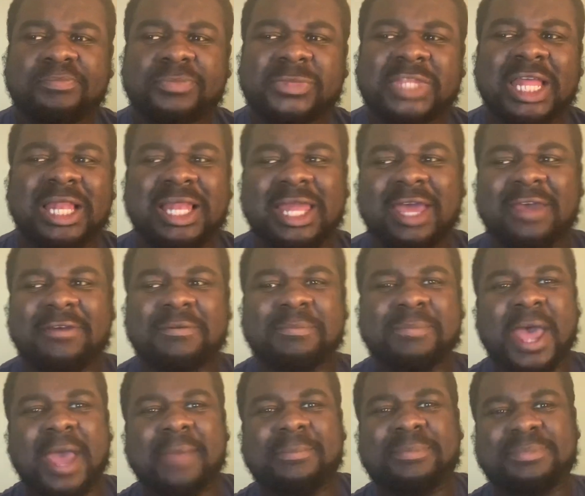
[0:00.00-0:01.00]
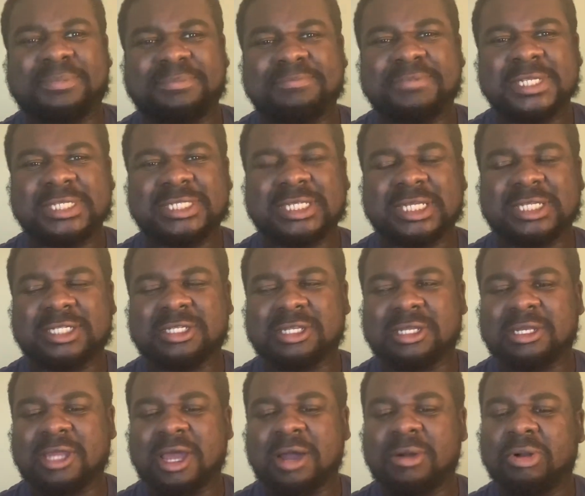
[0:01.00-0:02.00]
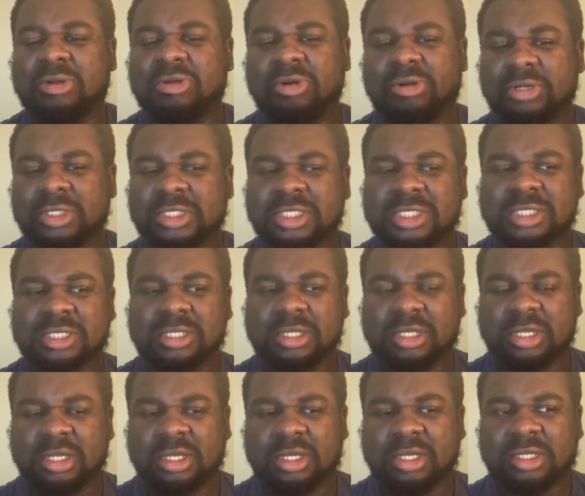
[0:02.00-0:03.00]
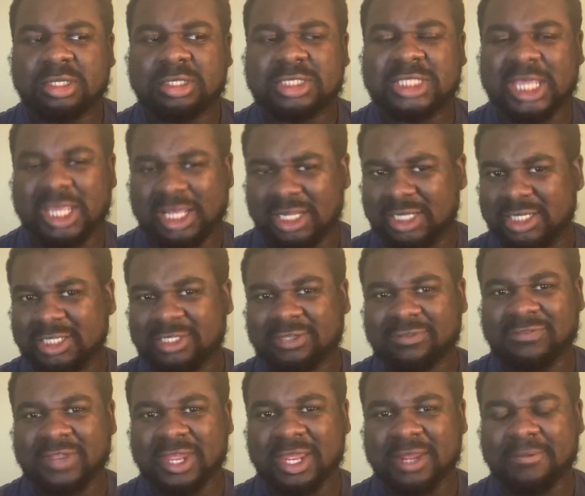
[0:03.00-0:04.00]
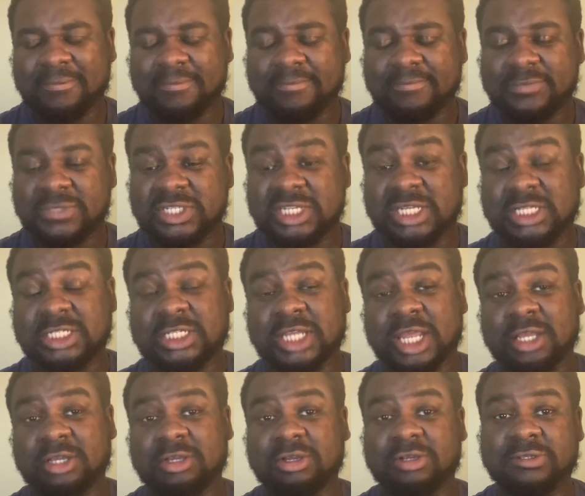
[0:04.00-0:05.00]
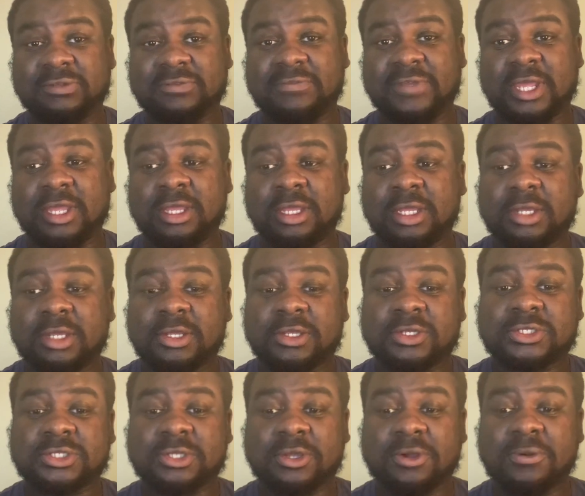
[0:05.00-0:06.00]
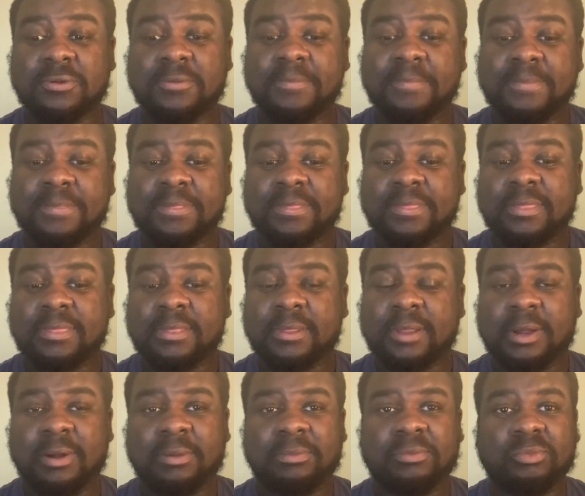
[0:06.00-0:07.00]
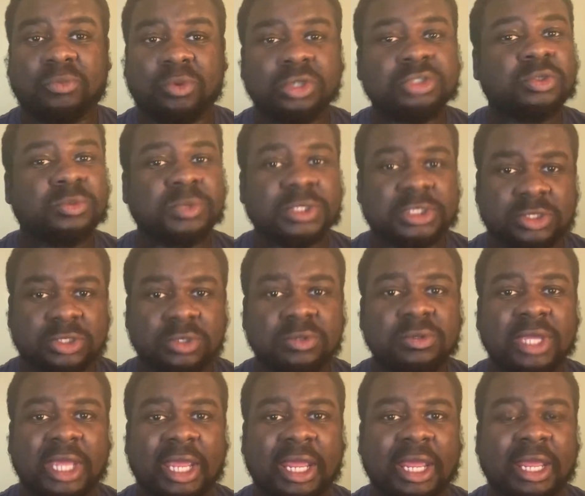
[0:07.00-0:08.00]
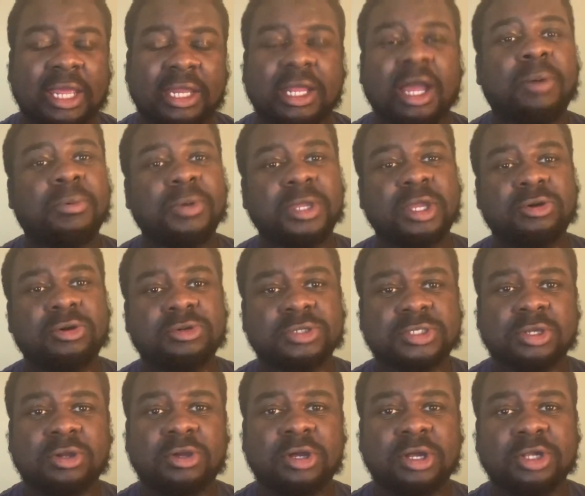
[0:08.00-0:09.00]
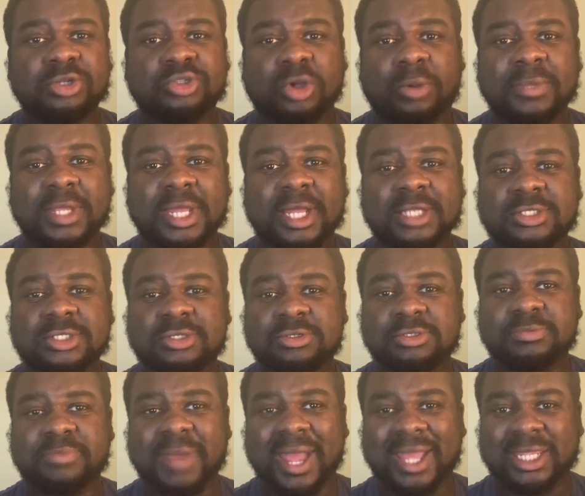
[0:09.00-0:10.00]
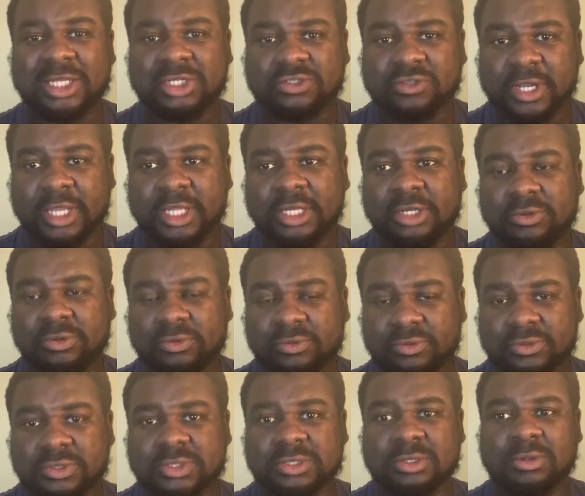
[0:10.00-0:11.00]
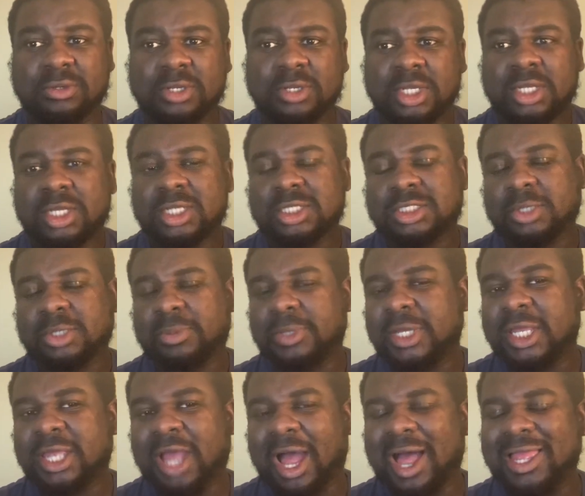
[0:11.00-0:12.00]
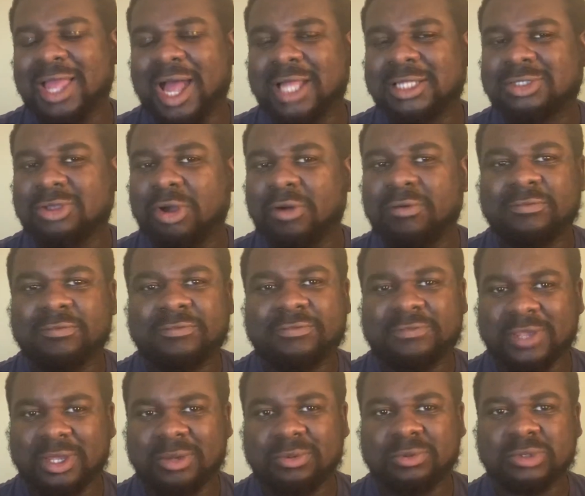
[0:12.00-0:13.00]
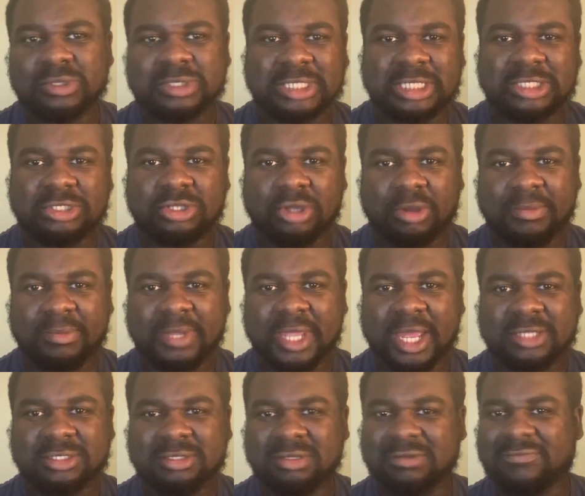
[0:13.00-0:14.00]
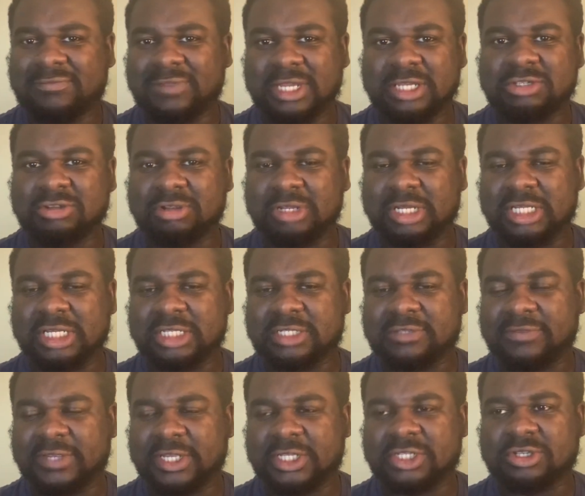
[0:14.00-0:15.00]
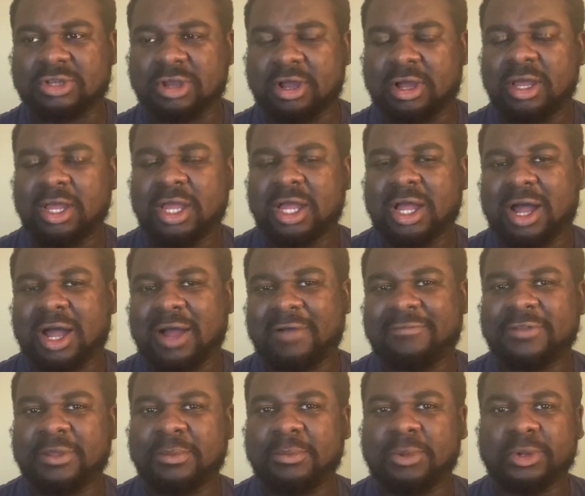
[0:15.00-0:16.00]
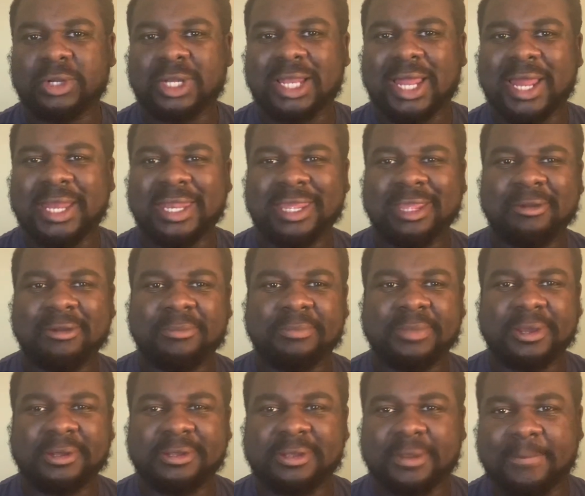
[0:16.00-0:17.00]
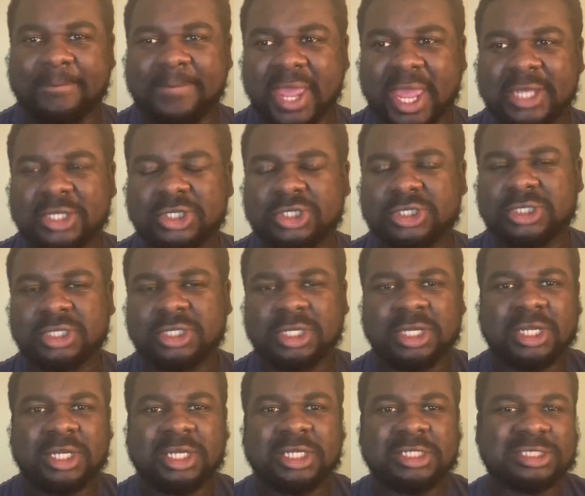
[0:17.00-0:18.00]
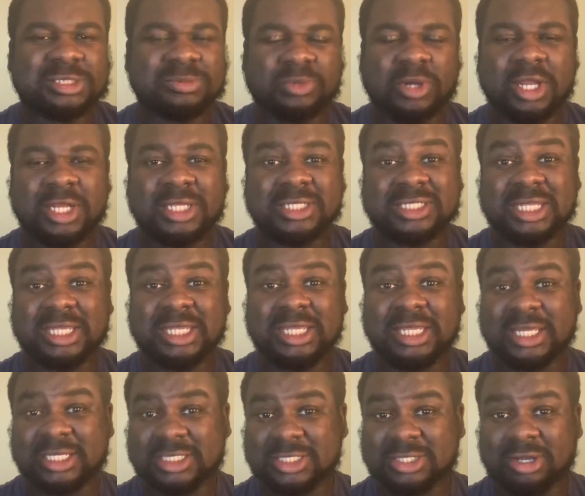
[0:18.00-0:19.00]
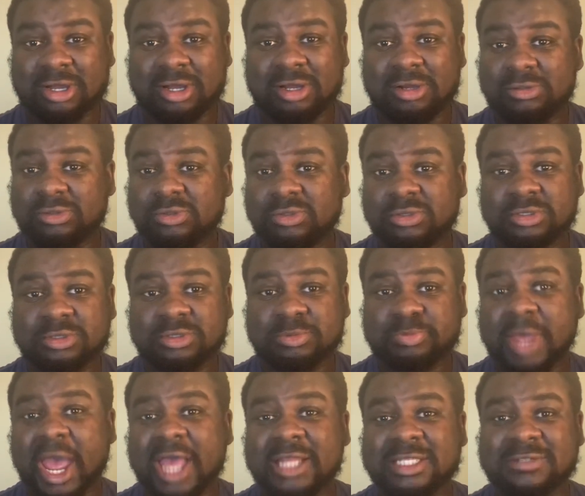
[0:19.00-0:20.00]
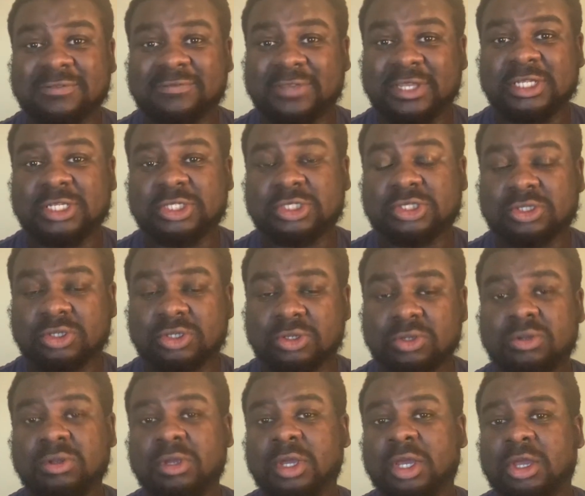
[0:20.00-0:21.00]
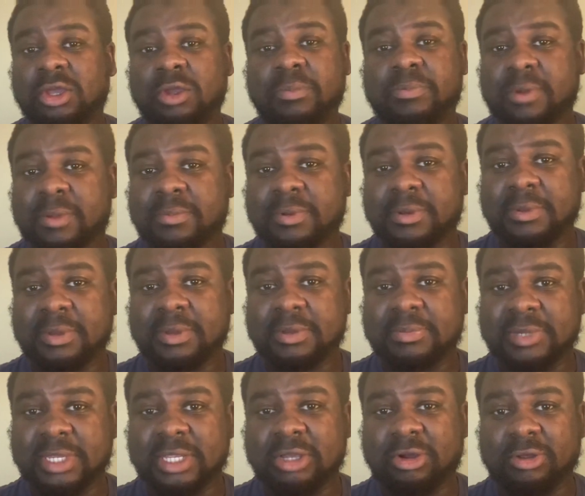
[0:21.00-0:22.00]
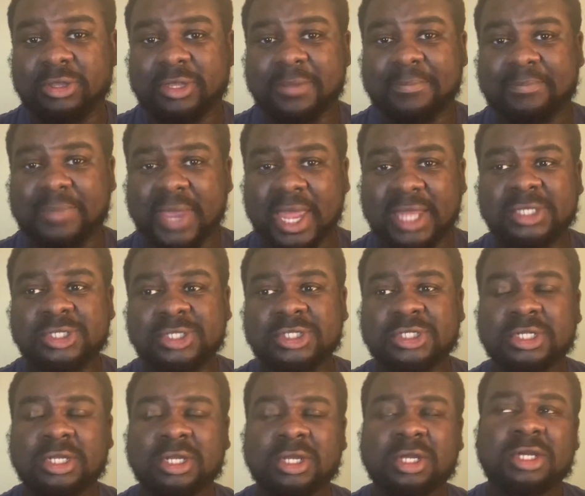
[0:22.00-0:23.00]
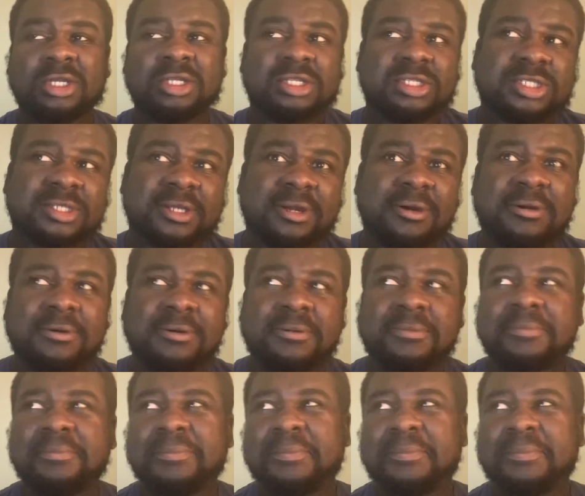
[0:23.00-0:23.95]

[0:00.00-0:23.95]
the left-back position. Now, of course, Tierney's fit, Zinchenko's fit. So, what do we do here? And we also heard Tomiyasu's back in training also. So, I don't think we'll see Tomiyasu feature in this fixture. I think more than likely he'll be on the bench. As well as ESR, who's back to fitness too, he'll probably be on the bench. So,